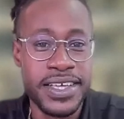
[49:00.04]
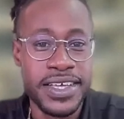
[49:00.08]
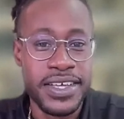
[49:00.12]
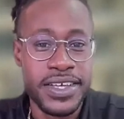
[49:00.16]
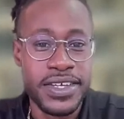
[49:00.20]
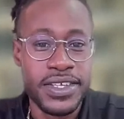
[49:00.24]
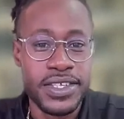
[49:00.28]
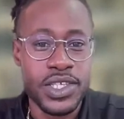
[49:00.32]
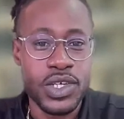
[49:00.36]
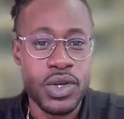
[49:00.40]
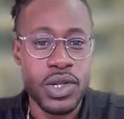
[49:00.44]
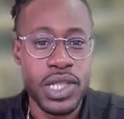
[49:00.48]

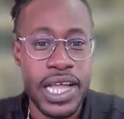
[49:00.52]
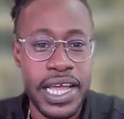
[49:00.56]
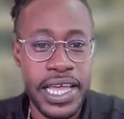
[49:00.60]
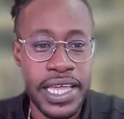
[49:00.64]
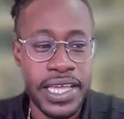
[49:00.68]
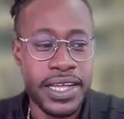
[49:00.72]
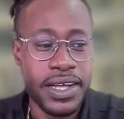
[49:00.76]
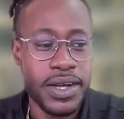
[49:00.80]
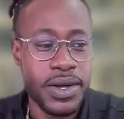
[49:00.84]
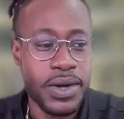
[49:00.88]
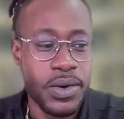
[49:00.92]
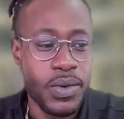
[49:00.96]
So
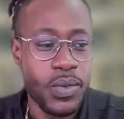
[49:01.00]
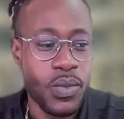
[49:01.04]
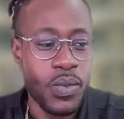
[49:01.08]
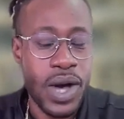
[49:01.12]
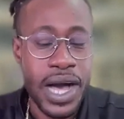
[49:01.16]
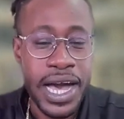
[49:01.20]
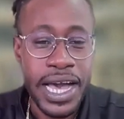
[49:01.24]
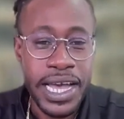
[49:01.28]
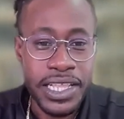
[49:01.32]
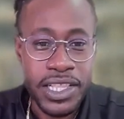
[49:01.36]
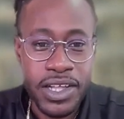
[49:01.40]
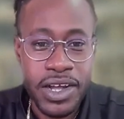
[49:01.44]
like,
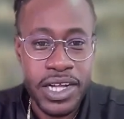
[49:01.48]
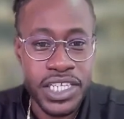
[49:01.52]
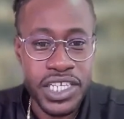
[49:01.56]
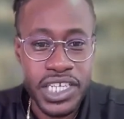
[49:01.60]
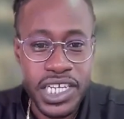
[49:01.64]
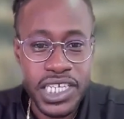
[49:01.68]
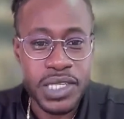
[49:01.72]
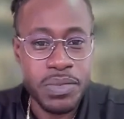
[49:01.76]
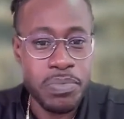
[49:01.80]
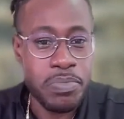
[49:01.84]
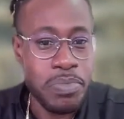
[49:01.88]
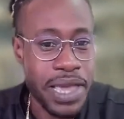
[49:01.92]
why not
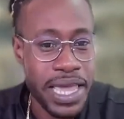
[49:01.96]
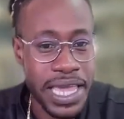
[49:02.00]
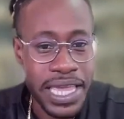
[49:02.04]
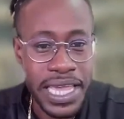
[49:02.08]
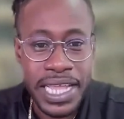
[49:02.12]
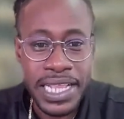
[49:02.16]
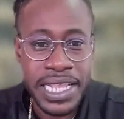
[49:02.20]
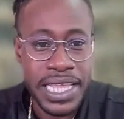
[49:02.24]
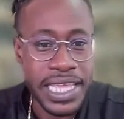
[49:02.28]
just make it